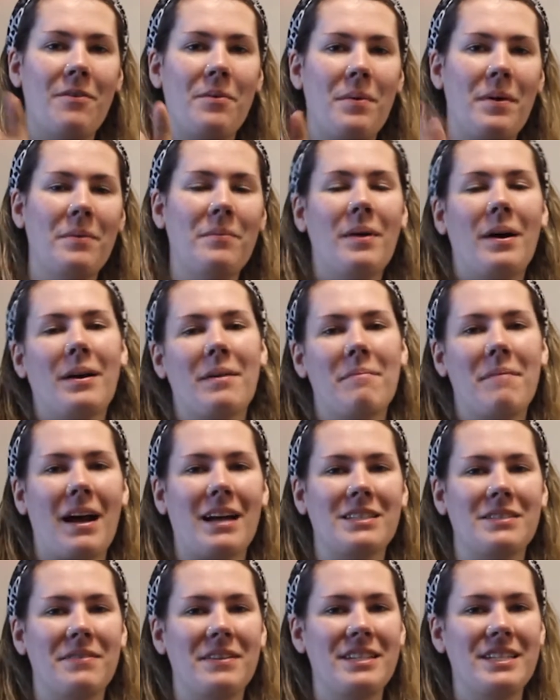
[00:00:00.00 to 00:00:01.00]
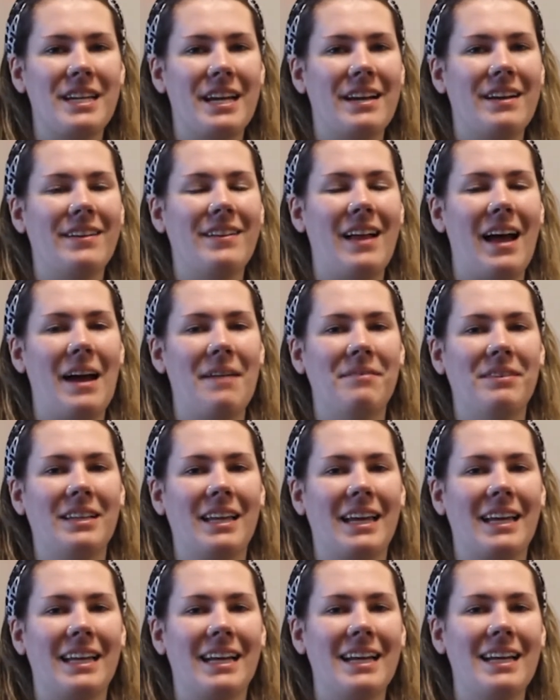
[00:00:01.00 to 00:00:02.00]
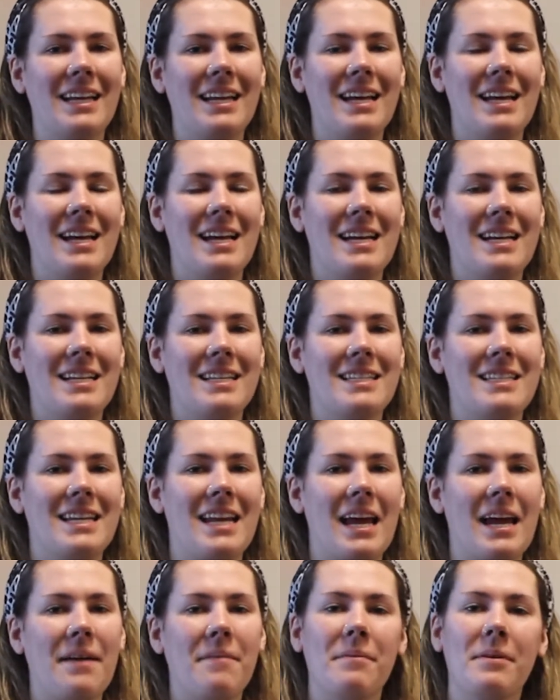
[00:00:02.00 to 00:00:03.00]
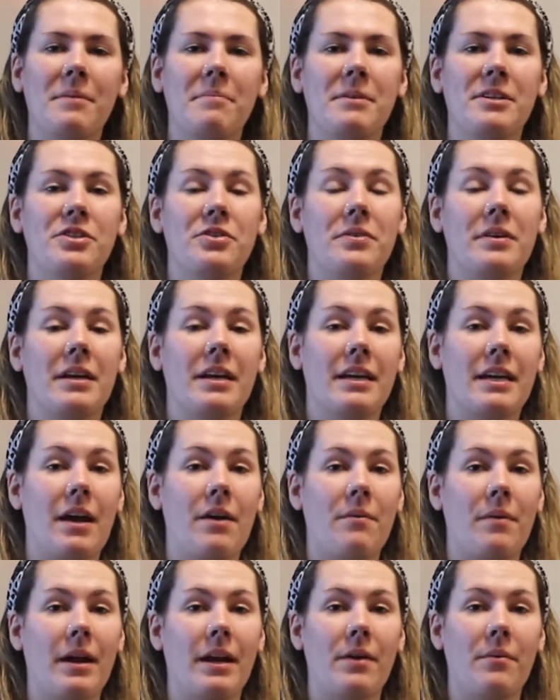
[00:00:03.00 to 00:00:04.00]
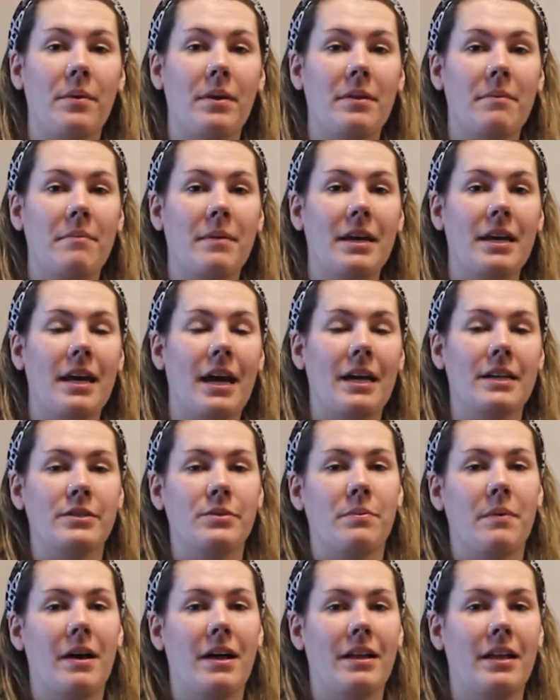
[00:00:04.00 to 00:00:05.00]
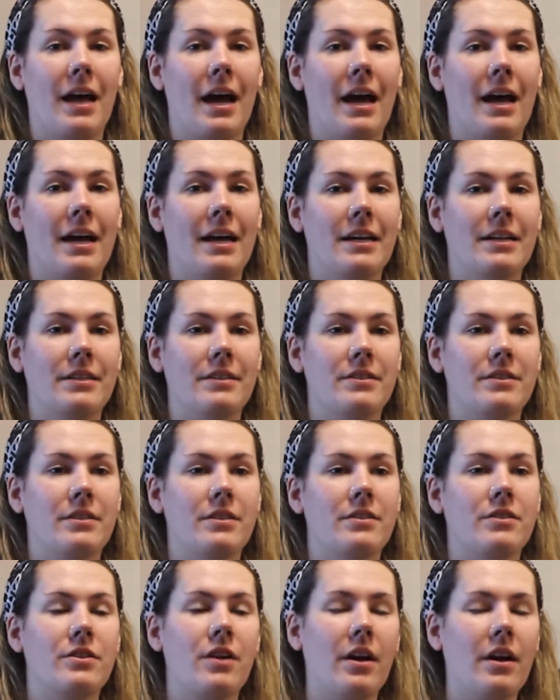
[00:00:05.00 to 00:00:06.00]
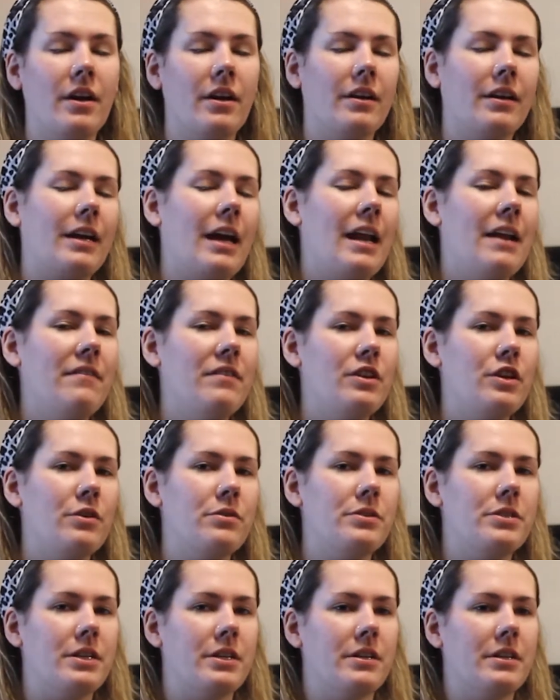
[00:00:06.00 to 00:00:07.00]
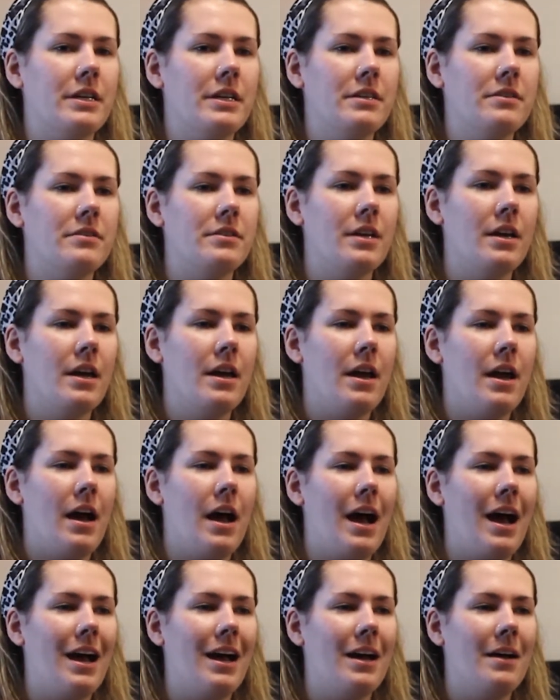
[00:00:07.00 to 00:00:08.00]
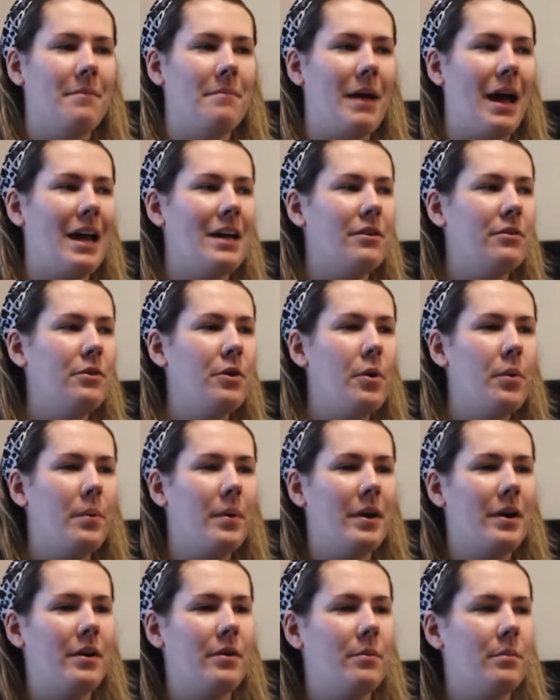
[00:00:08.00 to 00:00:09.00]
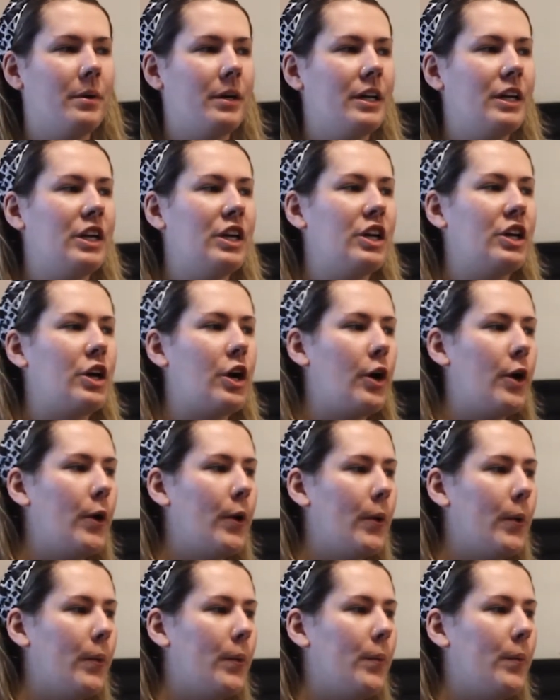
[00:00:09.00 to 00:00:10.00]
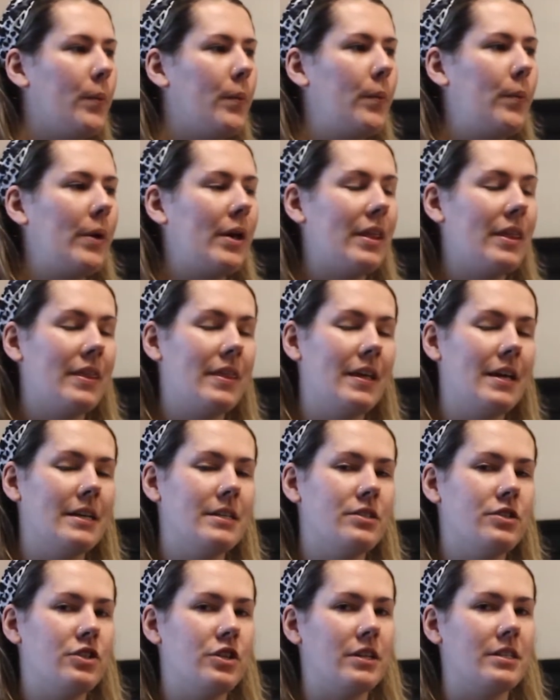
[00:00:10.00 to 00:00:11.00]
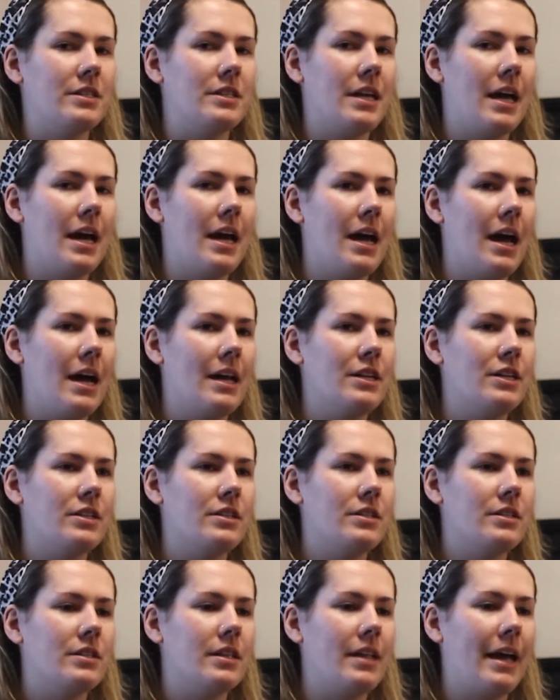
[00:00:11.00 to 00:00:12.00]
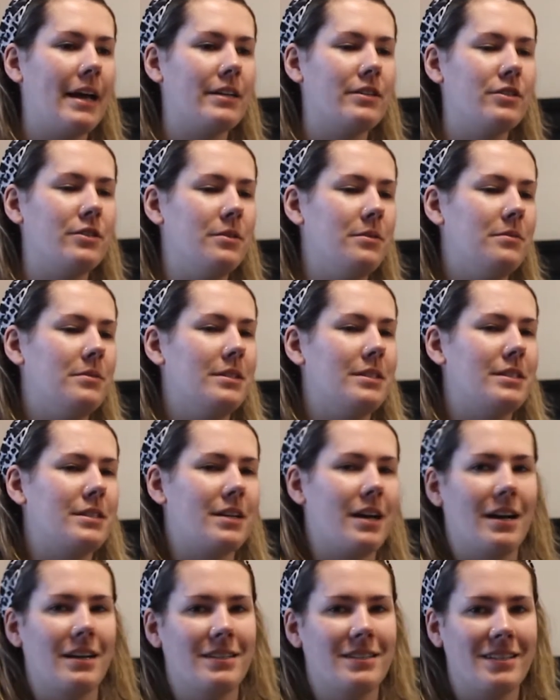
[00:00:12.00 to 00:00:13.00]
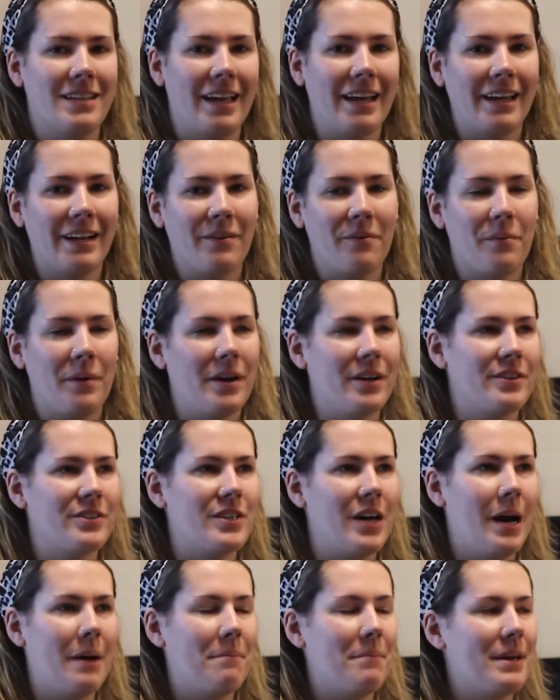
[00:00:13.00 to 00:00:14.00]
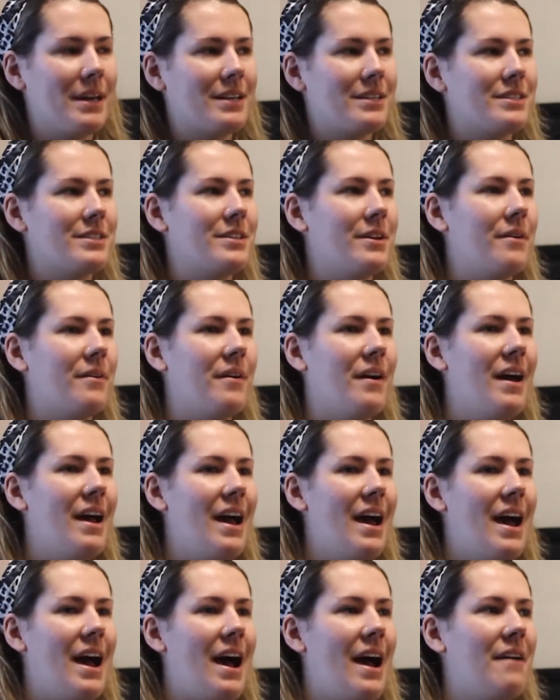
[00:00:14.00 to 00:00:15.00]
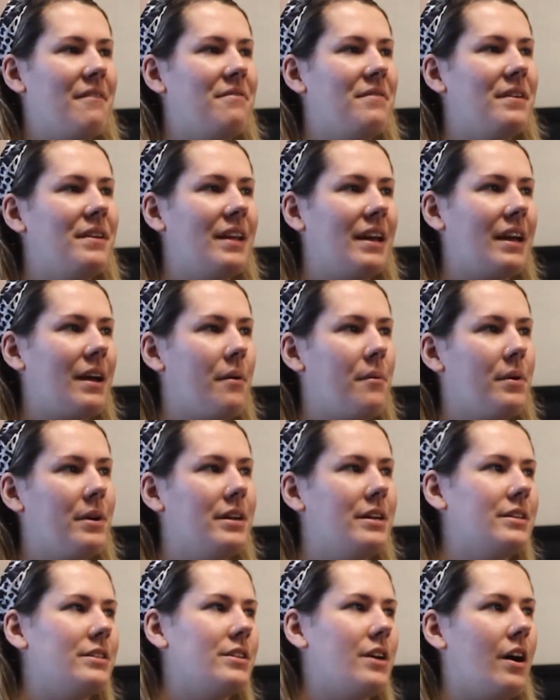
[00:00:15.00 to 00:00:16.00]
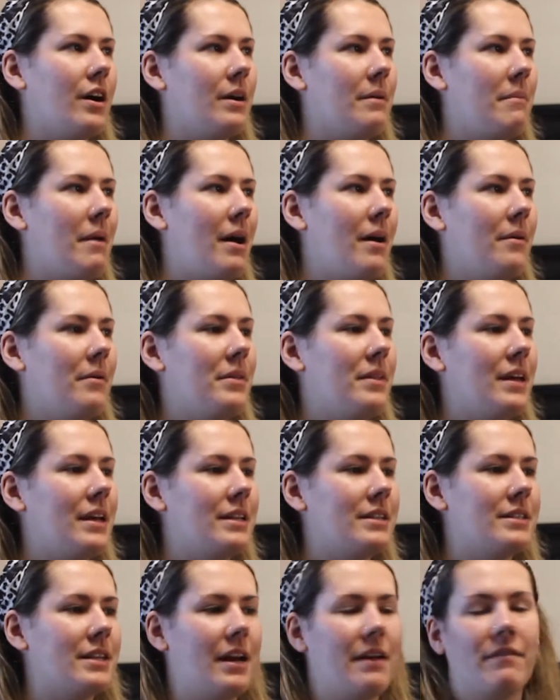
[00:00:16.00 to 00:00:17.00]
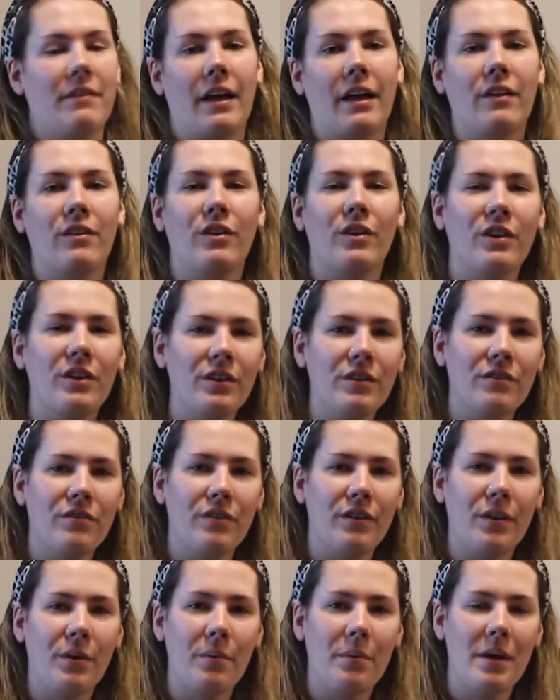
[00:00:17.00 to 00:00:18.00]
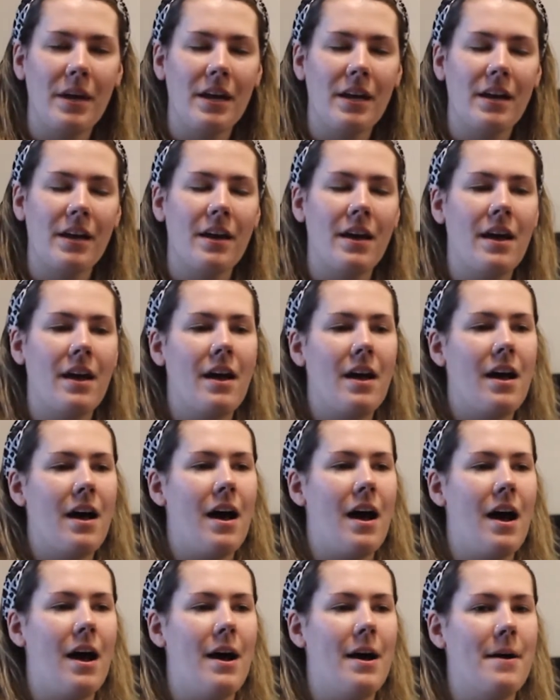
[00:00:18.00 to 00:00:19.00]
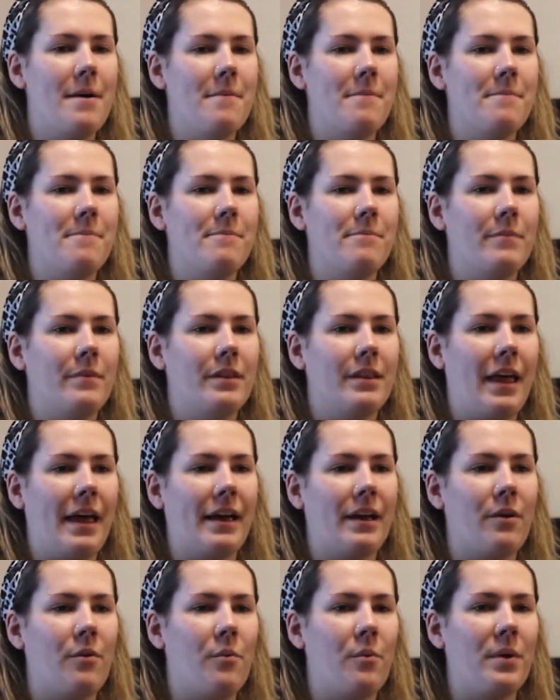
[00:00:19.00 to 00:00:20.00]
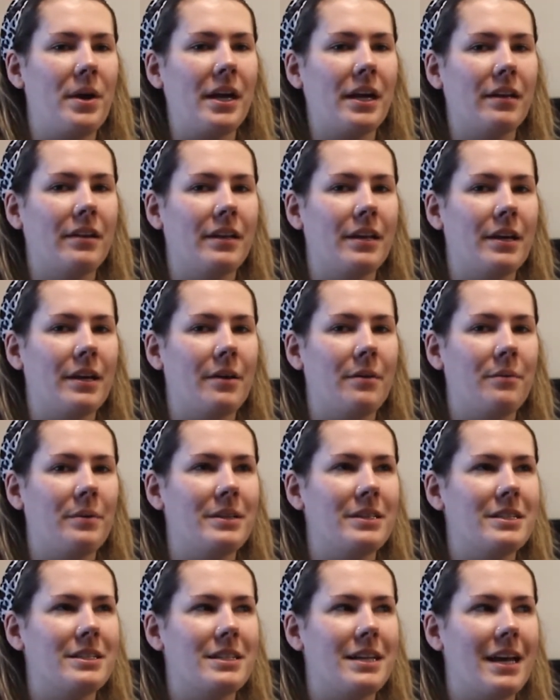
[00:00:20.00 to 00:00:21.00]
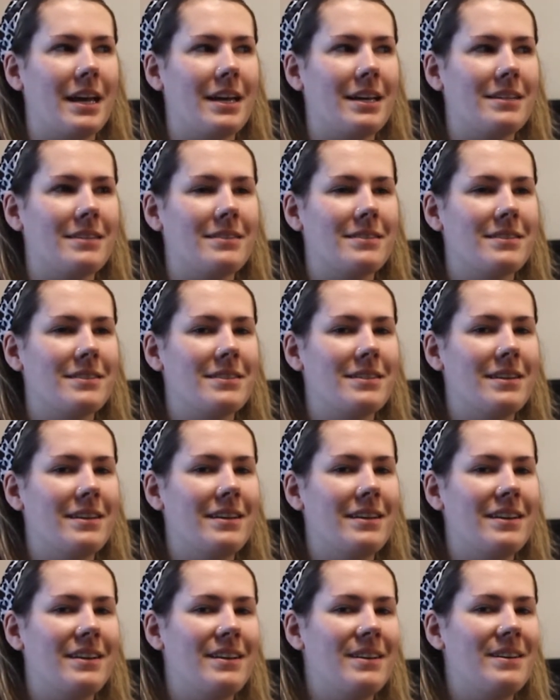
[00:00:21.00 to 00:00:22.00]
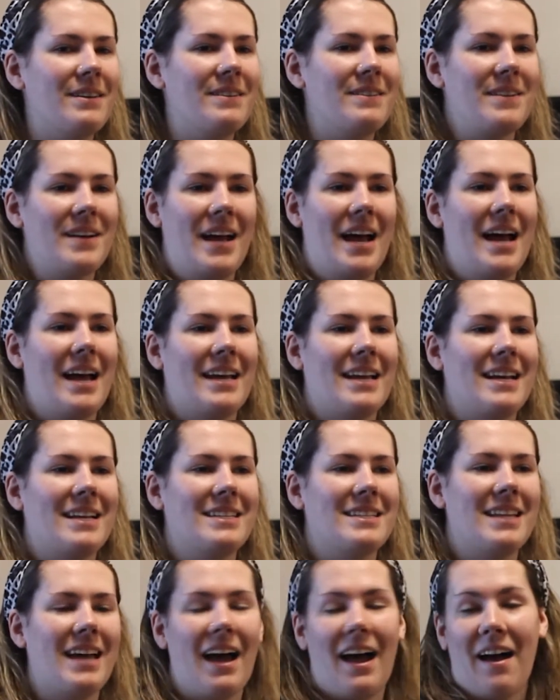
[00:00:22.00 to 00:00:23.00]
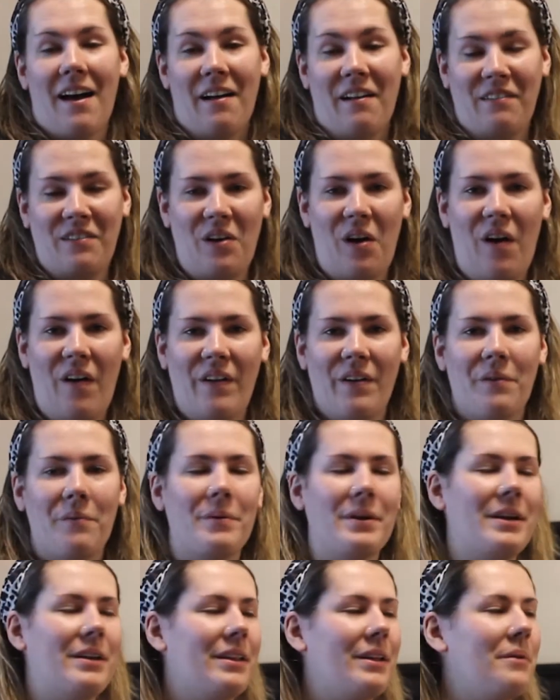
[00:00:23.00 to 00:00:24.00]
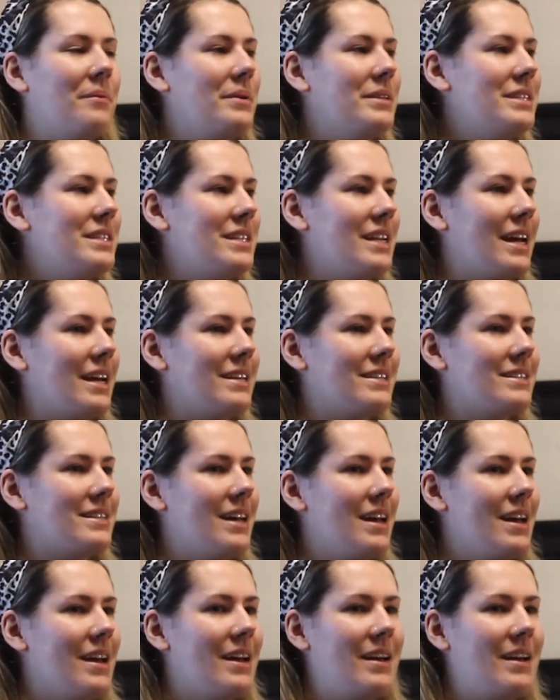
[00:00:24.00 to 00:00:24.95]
everyone, welcome back to my channel. I'm Elena. Today I'm going to be doing a get ready with me as well as start kind of a new series. I don't know where we're going to go with this just yet. I just like to discuss like weird topics, so I feel like I want to talk about things that I've like learned for the week, like weekly Wednesdays. I guess that I'll call it weekly Wednesdays.